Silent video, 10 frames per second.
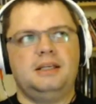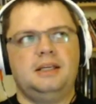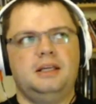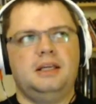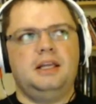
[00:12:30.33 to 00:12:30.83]

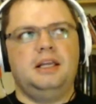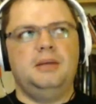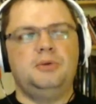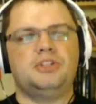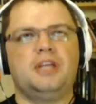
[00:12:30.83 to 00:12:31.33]
he
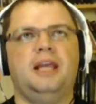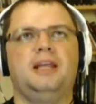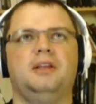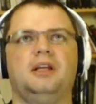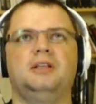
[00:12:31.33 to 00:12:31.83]
was
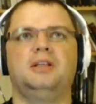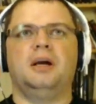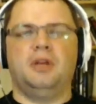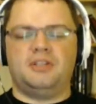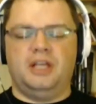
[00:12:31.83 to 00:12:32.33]
saying, and I'm
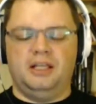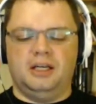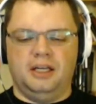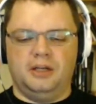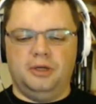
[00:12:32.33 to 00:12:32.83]
not saying that I
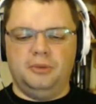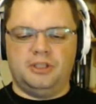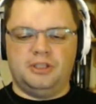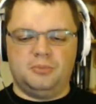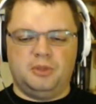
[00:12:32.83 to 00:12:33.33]
agree with
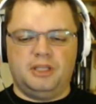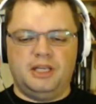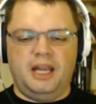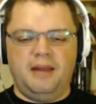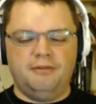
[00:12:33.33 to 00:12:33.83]
this, but that
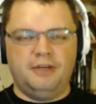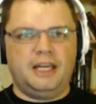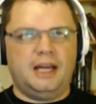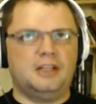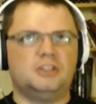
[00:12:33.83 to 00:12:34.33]
every
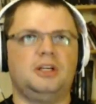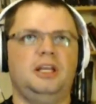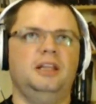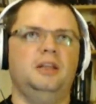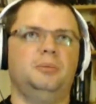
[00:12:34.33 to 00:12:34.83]
character
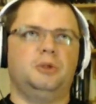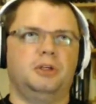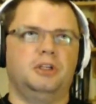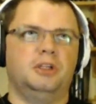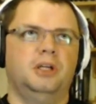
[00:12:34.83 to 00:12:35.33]
in the book
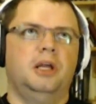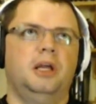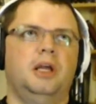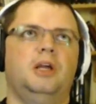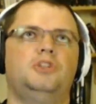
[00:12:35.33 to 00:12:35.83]

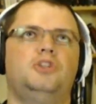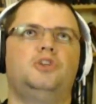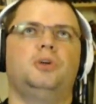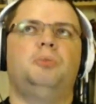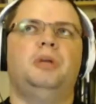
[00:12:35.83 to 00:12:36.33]

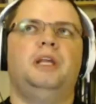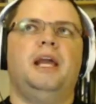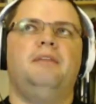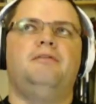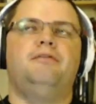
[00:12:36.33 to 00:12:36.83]
should be a
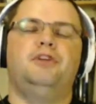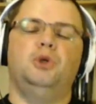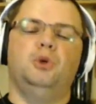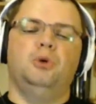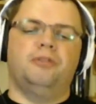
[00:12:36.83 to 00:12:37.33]

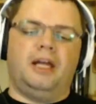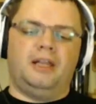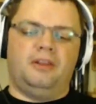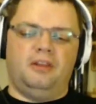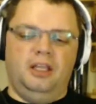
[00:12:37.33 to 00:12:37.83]
view of that
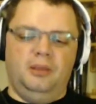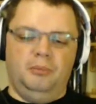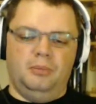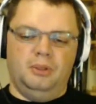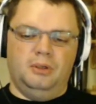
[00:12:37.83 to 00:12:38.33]
theme.
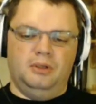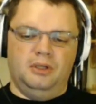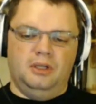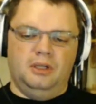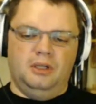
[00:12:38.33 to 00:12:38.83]

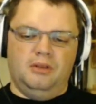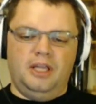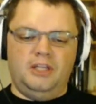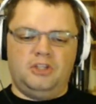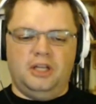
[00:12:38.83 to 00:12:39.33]
They
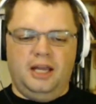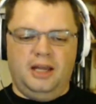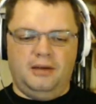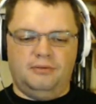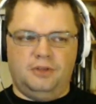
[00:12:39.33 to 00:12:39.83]
should
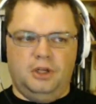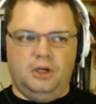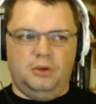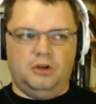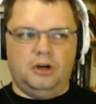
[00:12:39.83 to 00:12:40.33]
have,
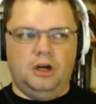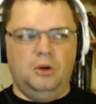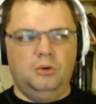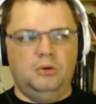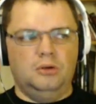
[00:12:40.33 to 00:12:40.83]
their
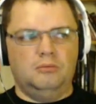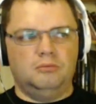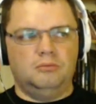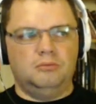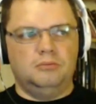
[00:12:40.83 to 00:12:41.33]
own,
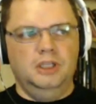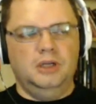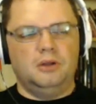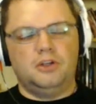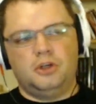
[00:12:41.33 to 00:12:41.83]

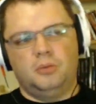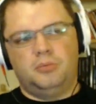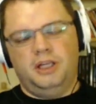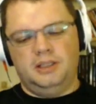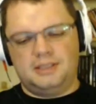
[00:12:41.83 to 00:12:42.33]
there should
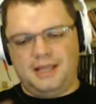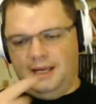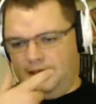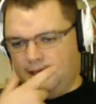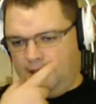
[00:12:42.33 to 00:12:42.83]
be, say,
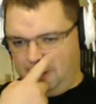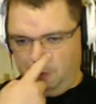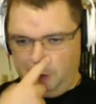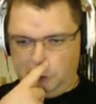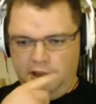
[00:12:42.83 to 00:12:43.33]
a
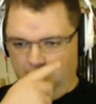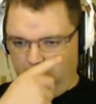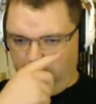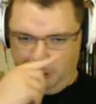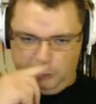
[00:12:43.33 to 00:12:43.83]
curmudgeonly old
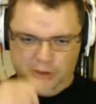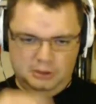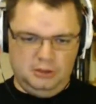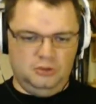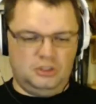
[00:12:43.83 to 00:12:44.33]
person
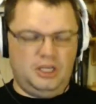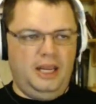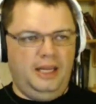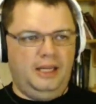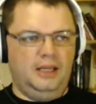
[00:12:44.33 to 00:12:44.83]
who's
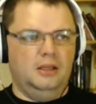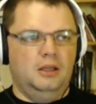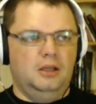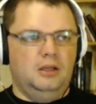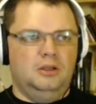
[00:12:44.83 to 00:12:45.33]
saying,
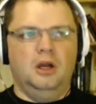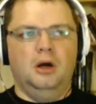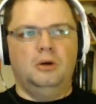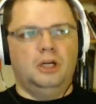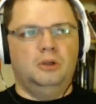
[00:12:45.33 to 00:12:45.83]

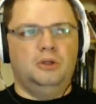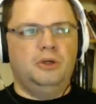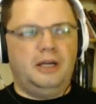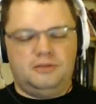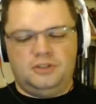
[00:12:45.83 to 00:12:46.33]
no, you
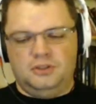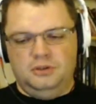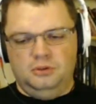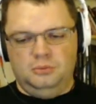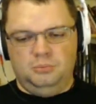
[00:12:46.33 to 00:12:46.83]
have
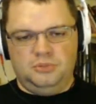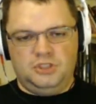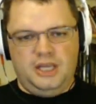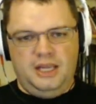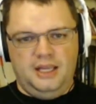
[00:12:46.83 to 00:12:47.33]
to
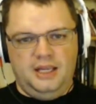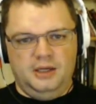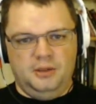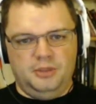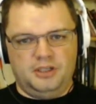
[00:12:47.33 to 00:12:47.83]
stay
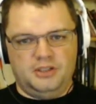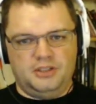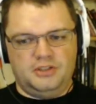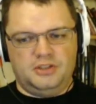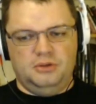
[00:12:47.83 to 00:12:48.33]
here because
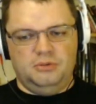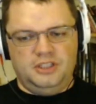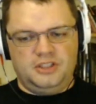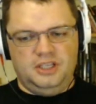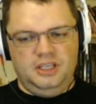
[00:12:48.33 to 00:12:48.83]
it's too
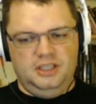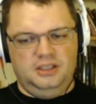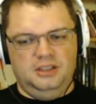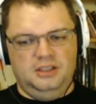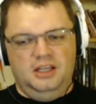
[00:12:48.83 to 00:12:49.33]
risky.
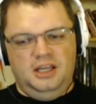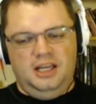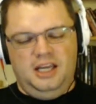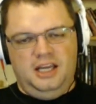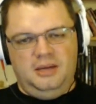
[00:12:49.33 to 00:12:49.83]

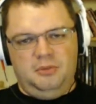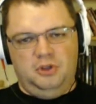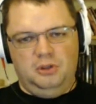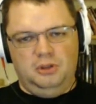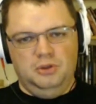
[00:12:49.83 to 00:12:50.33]

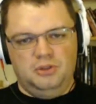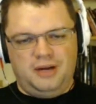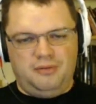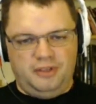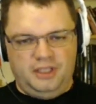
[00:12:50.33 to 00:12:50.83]
You'll lose
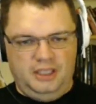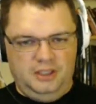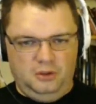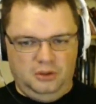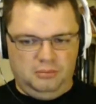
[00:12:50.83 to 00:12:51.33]
everything.
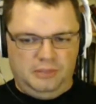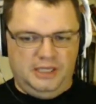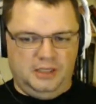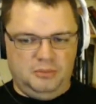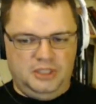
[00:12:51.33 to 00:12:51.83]
You'll end
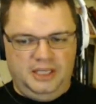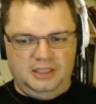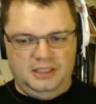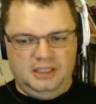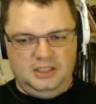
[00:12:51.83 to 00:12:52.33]
up dead in
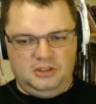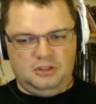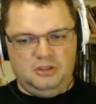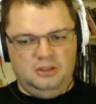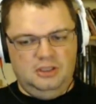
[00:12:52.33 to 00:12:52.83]
a ditch.
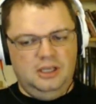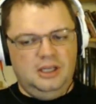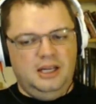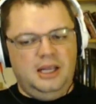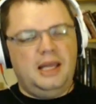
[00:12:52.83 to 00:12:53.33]

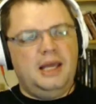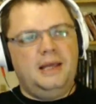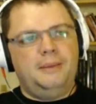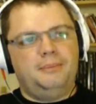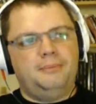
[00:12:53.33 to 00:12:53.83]

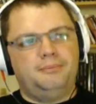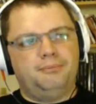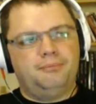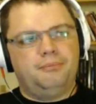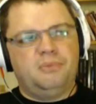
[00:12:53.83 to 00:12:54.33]

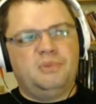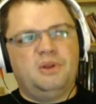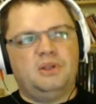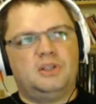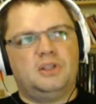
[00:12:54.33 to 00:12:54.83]

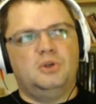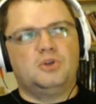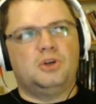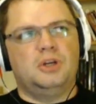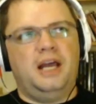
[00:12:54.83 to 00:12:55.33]
That you
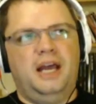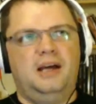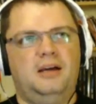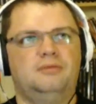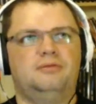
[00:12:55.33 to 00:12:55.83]
should
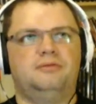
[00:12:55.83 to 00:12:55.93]
have,